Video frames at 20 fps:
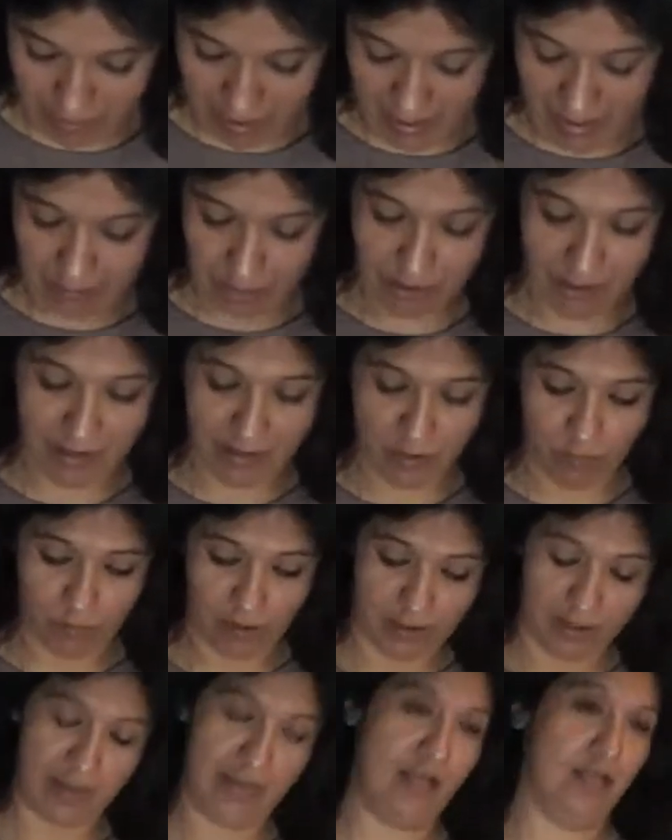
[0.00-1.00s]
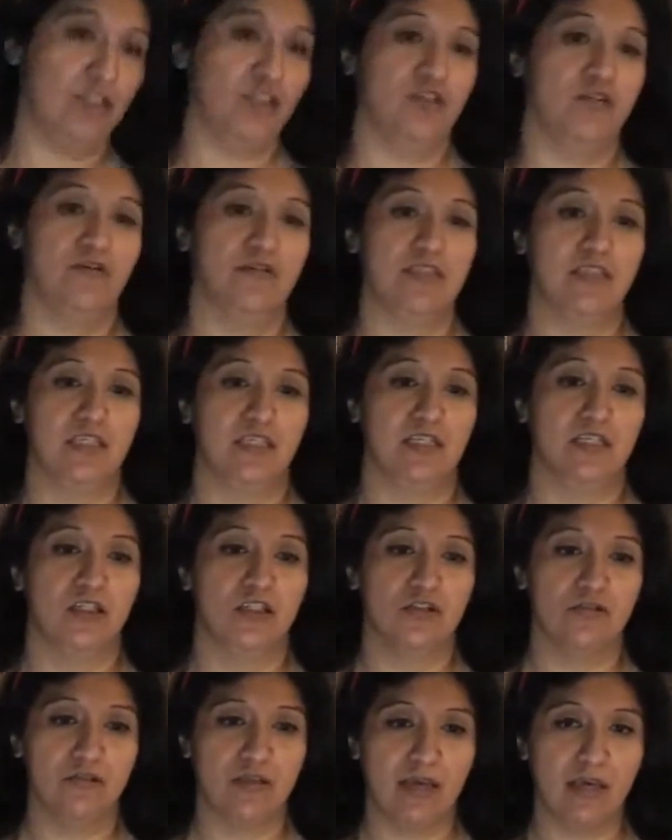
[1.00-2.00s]
Why I'm trying to work on that too. I'm sticking
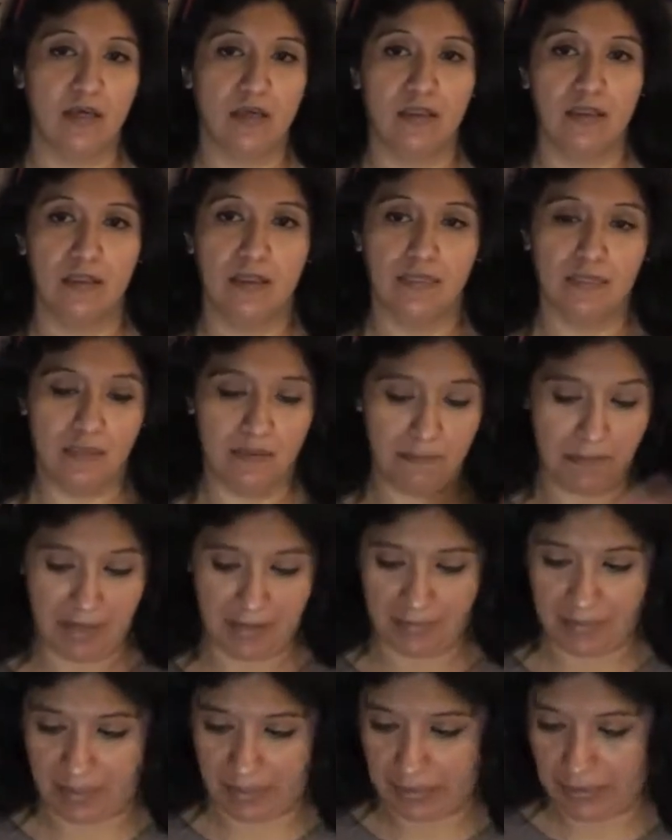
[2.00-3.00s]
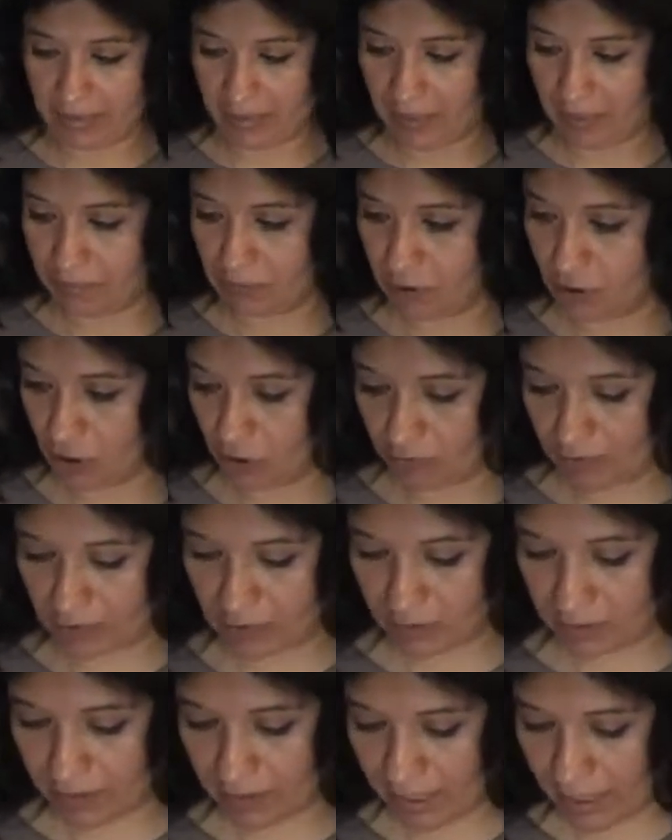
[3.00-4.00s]
to like the main things that I'm showing,
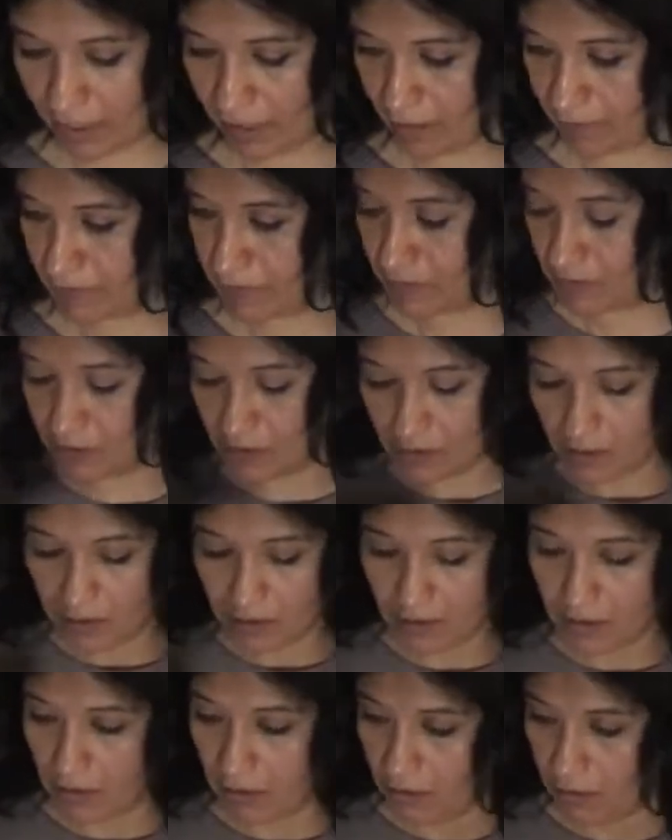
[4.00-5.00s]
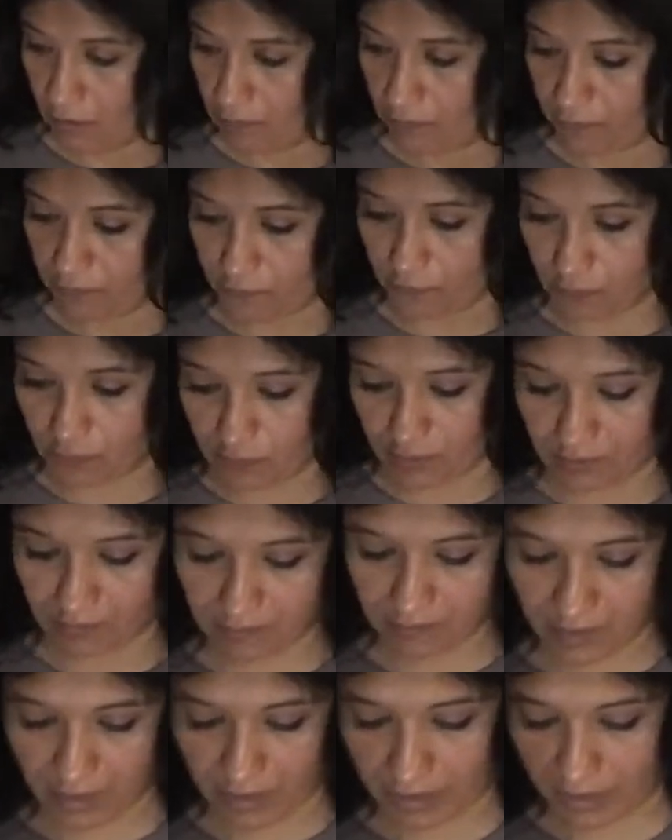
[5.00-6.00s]
so then it helps for
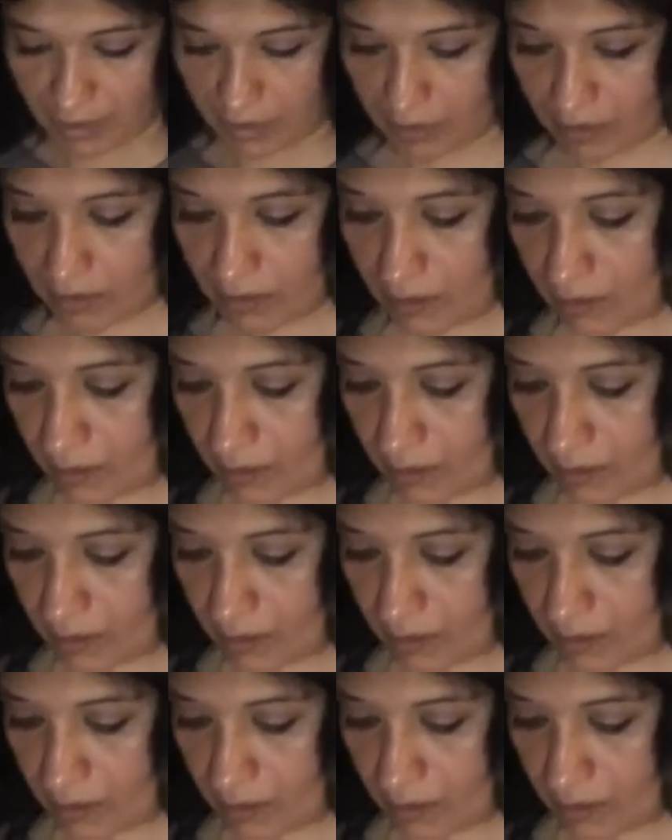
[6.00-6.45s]
my.